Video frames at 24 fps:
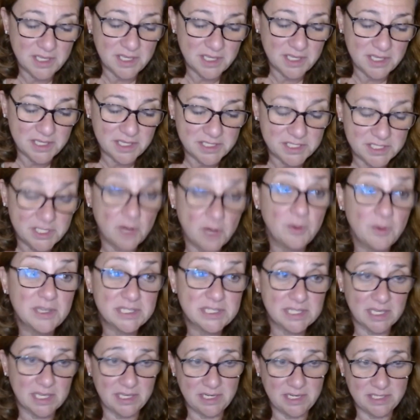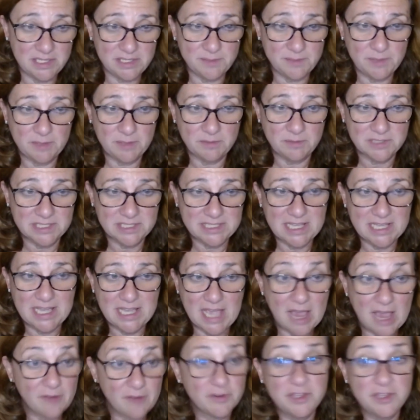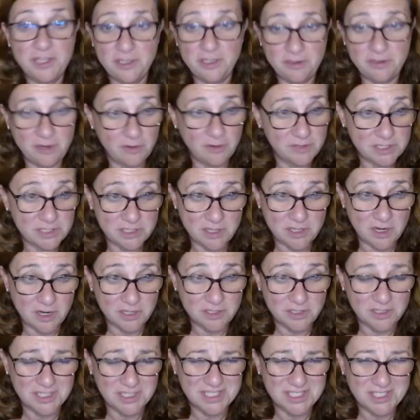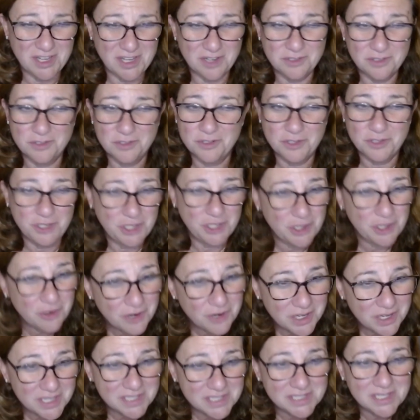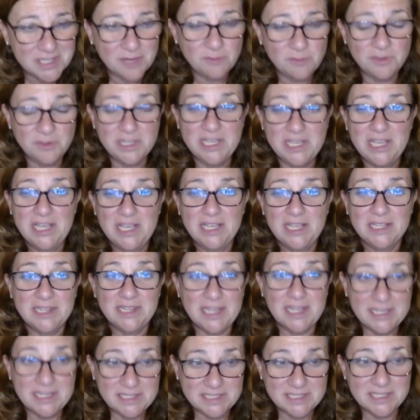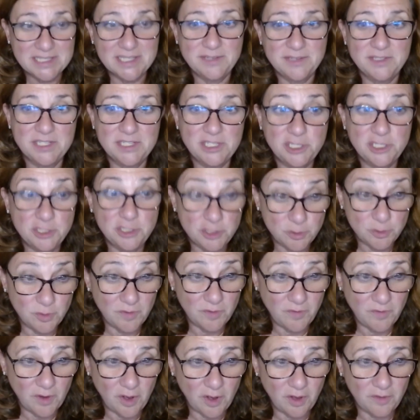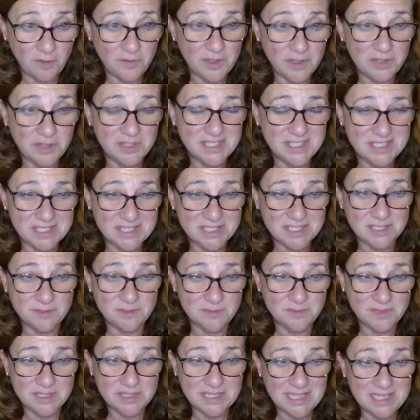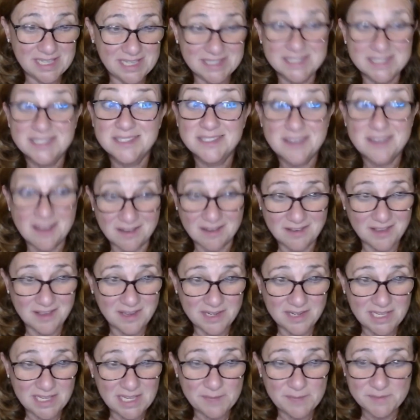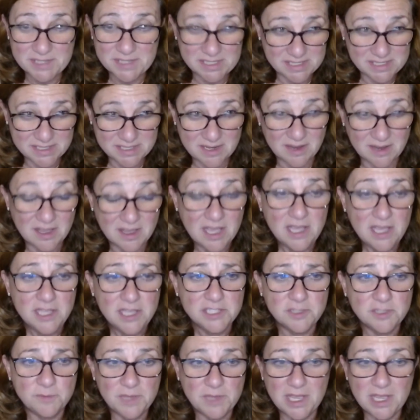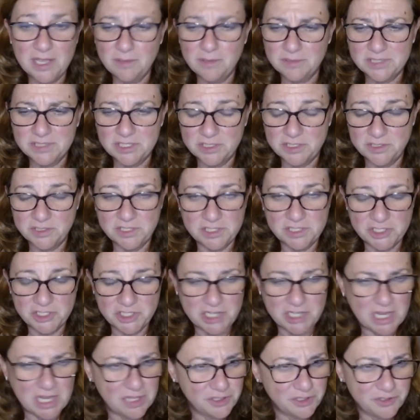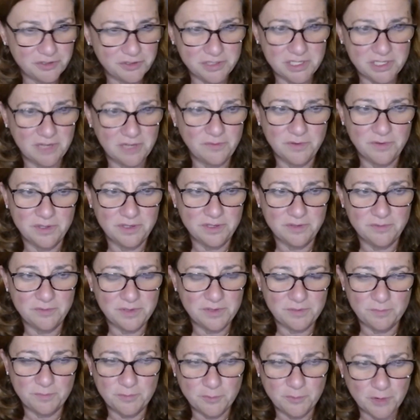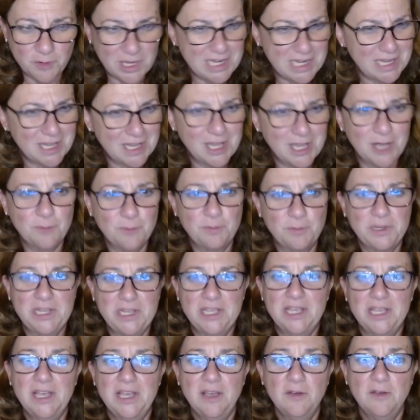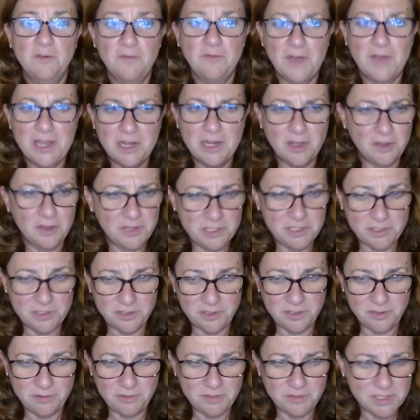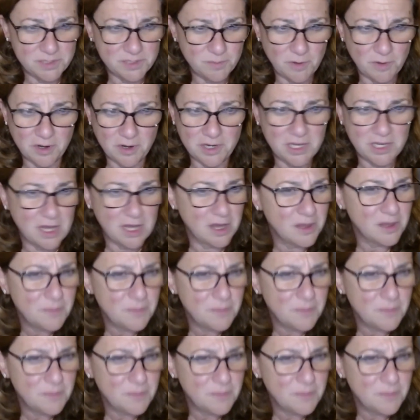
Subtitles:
It's so exciting to be able to take everything you know as a doctor, because doctors are curious and we like to continue to evolve, and the system gets stuck and keeps us stuck. So being able to challenge yourself with it, with creating a company, finding all these new, smart, young